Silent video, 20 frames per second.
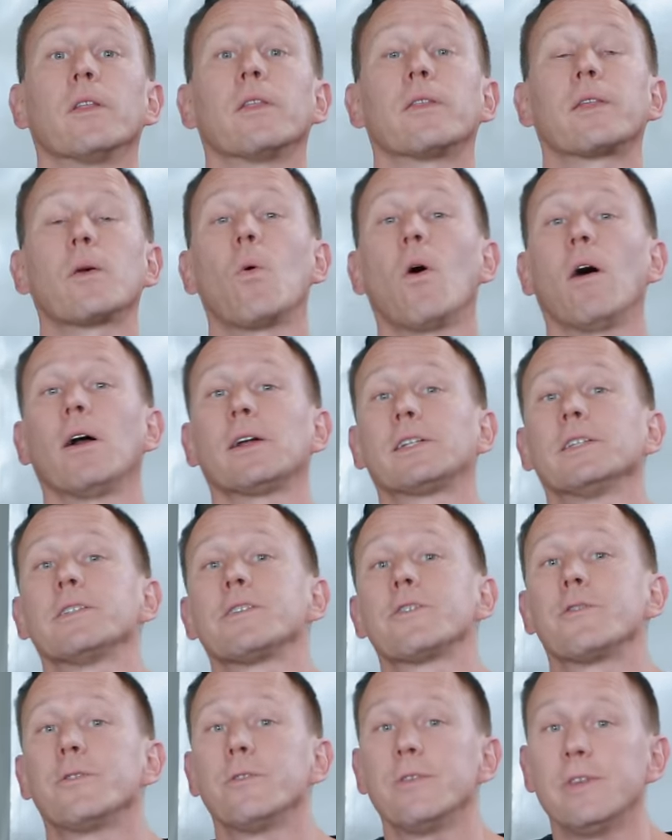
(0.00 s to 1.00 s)
So they walked
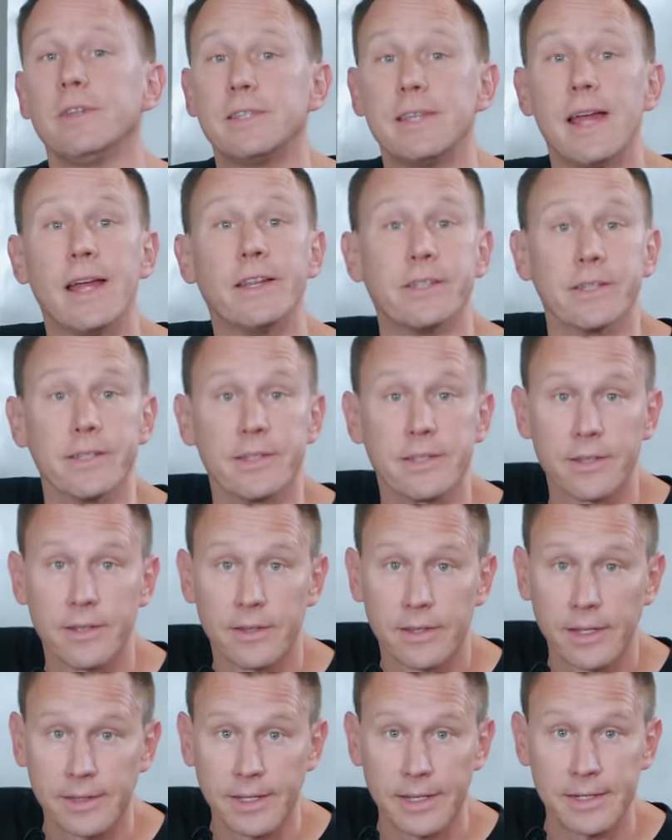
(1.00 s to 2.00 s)
us through these engines
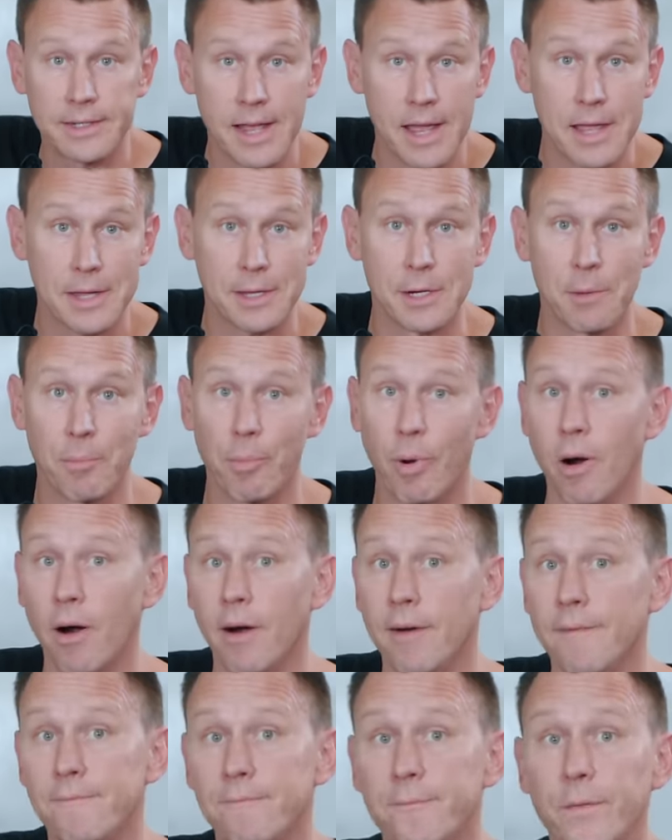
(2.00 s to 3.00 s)
that they'd taken
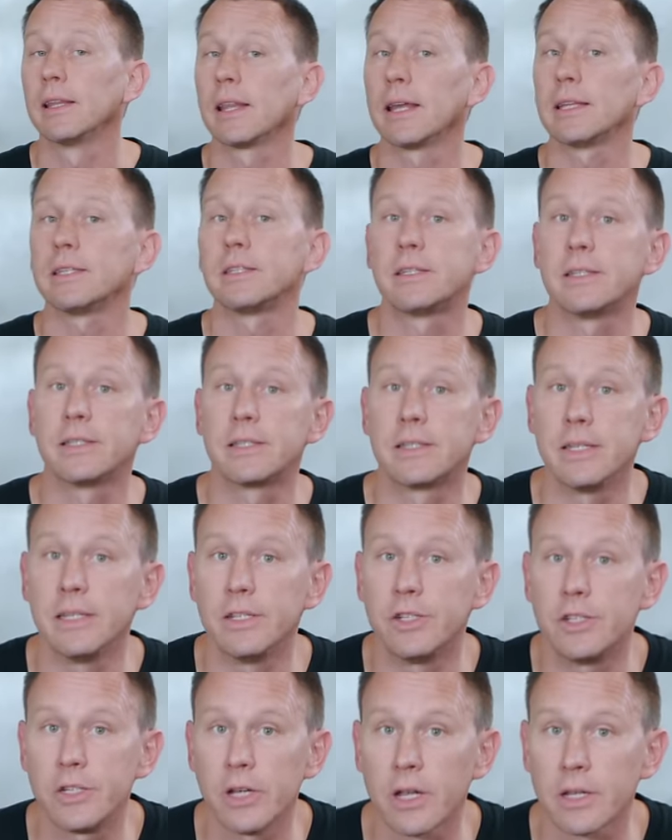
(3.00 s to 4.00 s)
apart. It lets you
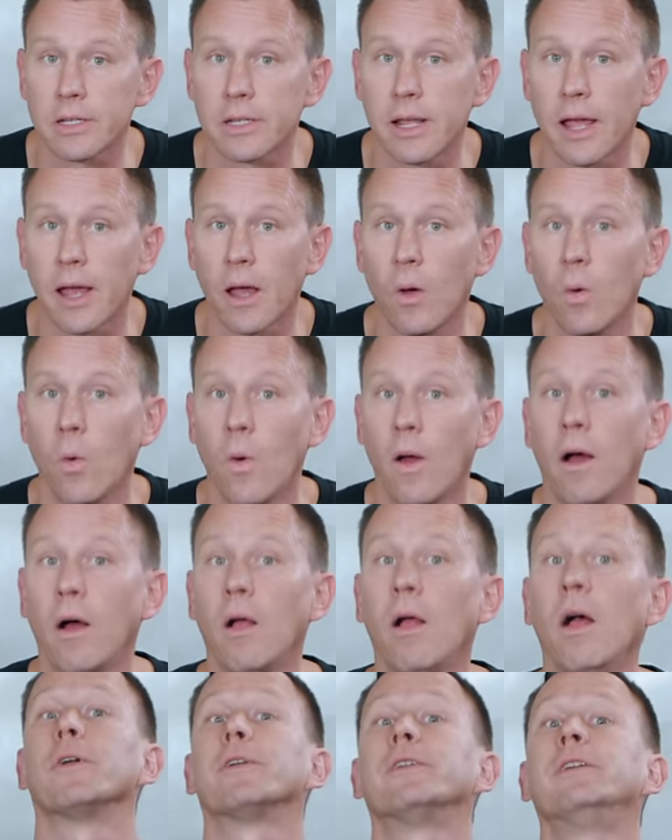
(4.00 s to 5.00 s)
see just how
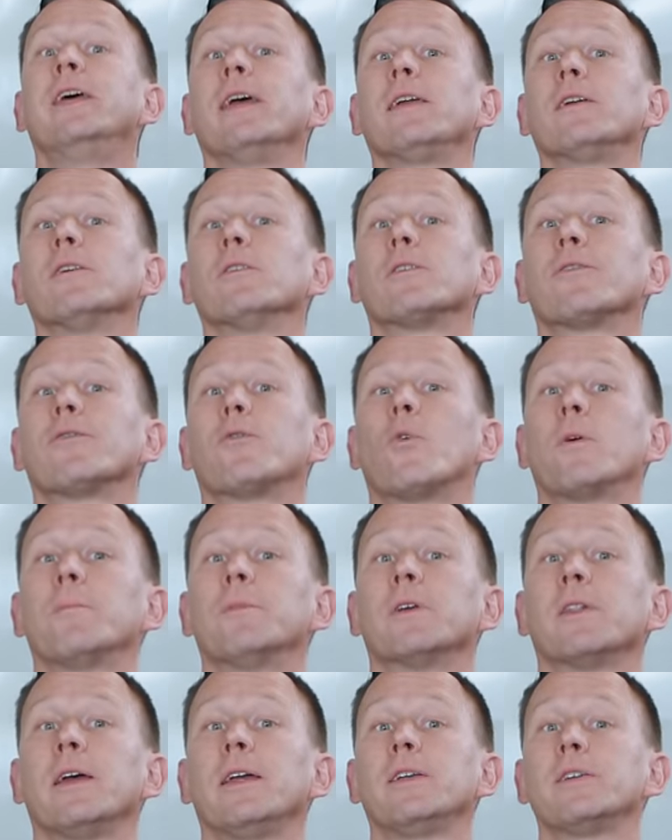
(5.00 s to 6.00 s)
well a particular
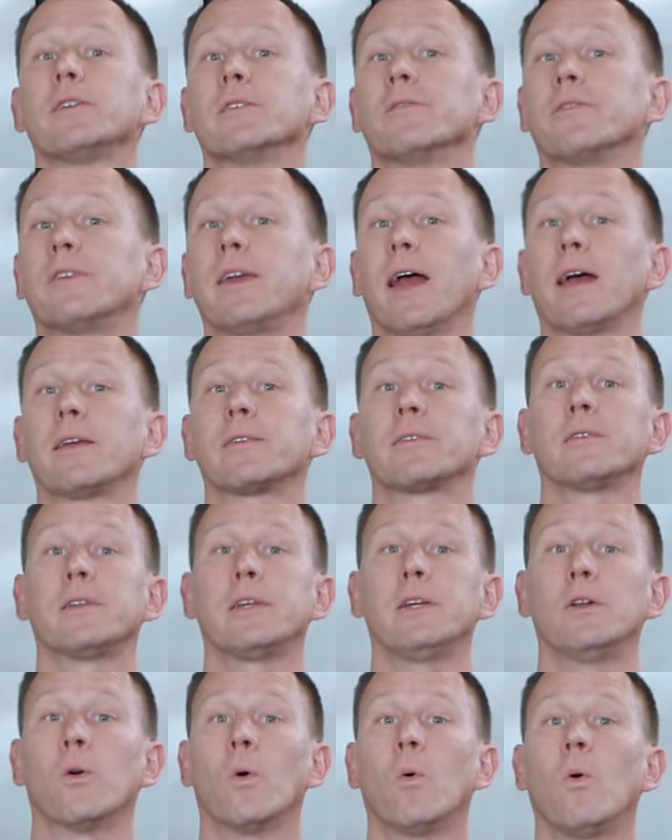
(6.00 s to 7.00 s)
formulation of
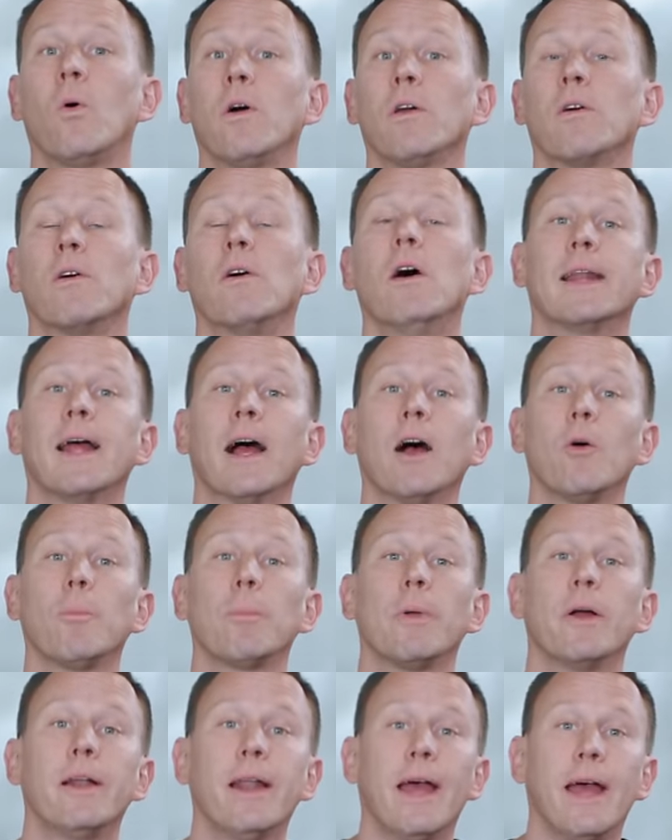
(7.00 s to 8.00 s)
gasoline or oil can
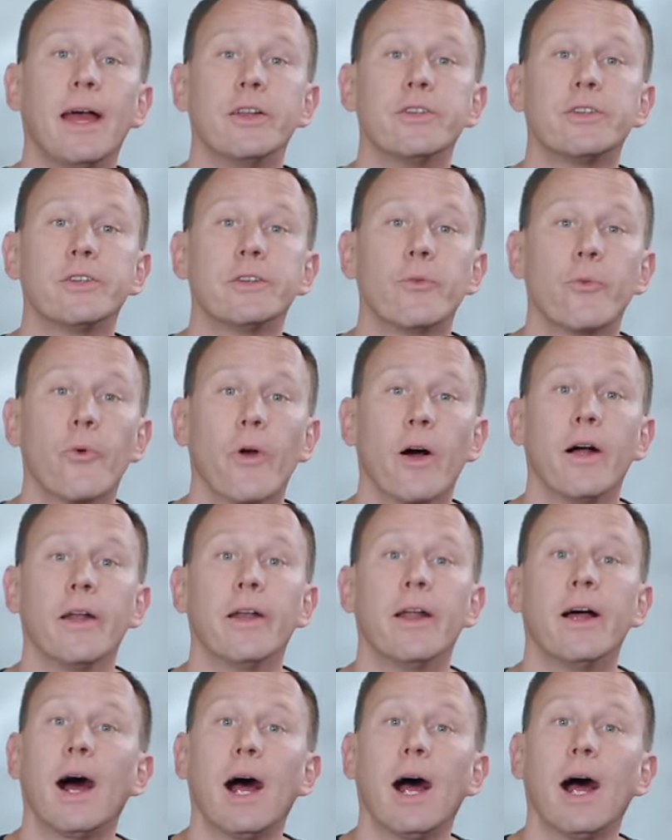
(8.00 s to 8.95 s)
help an engine run